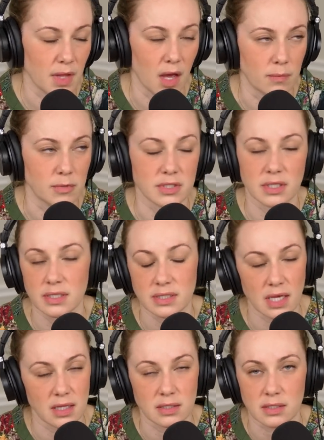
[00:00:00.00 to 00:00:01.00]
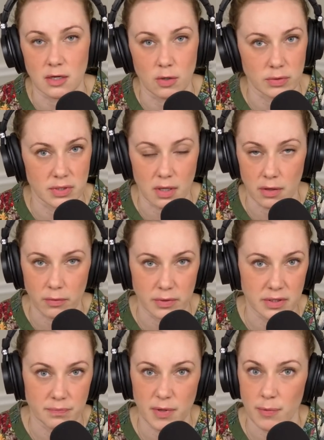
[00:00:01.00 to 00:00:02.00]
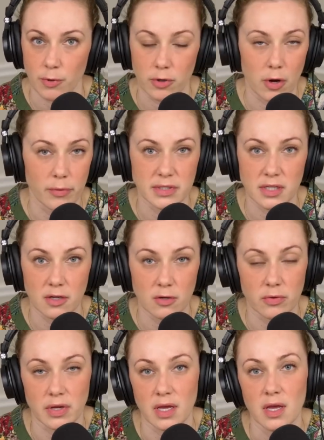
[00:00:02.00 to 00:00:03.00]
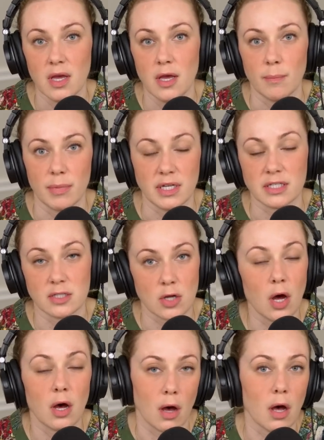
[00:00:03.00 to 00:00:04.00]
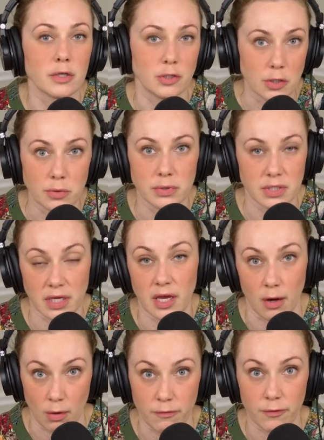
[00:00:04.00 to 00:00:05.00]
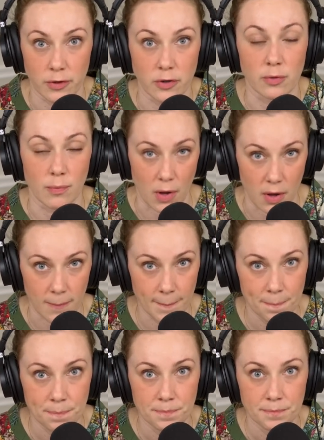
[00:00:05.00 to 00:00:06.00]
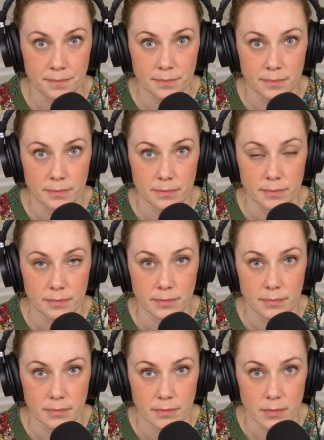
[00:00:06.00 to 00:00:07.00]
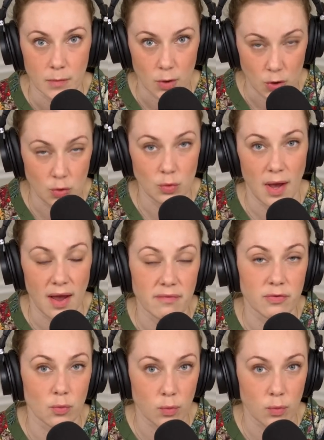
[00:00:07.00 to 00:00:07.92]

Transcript: I'm just going to say this, and I know it's not always, people aren't always going to agree, but it's not on you to care for your mom. You have the